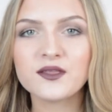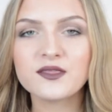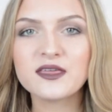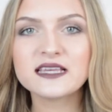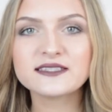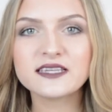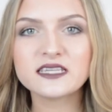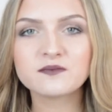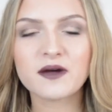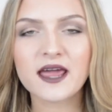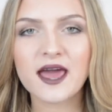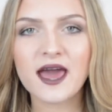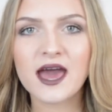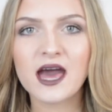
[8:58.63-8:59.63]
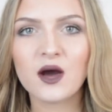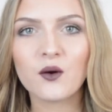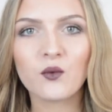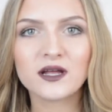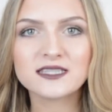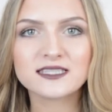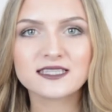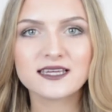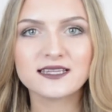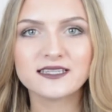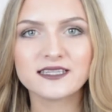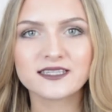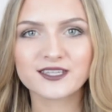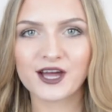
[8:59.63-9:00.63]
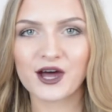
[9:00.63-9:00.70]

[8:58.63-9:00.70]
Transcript: this is my hair once it is